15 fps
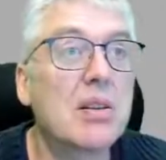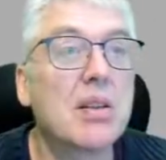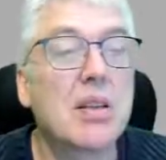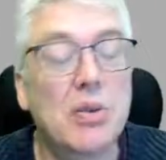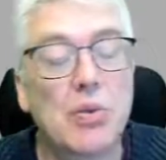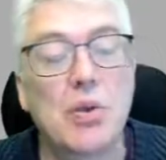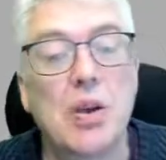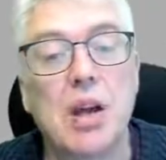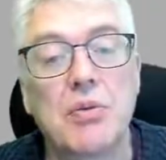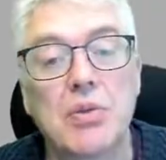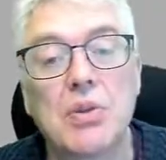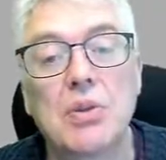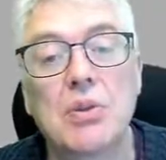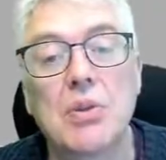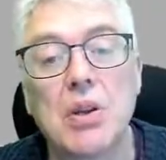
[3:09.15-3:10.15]
then you have
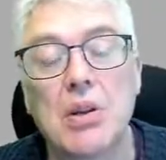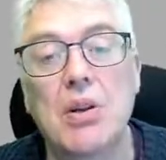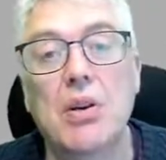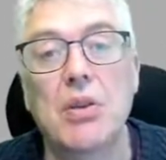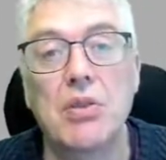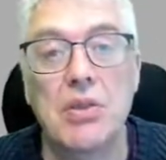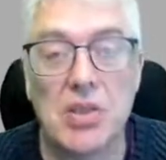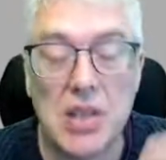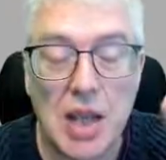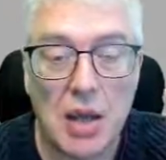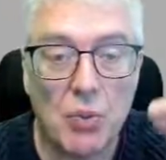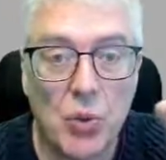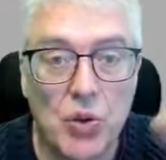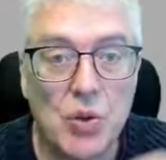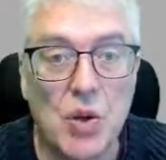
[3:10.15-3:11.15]
to
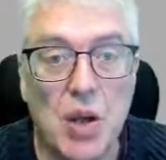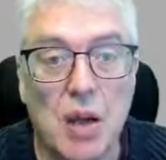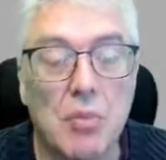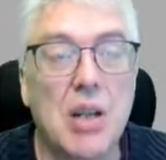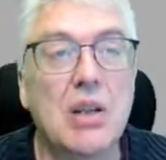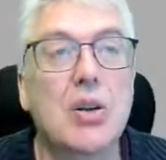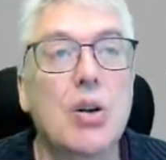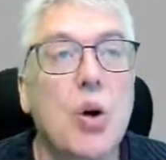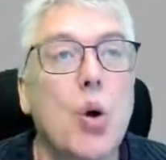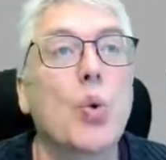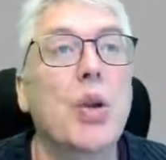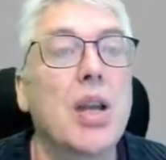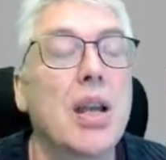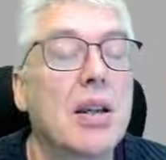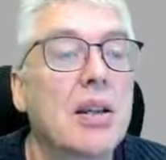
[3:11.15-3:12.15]
understand what you have been coding.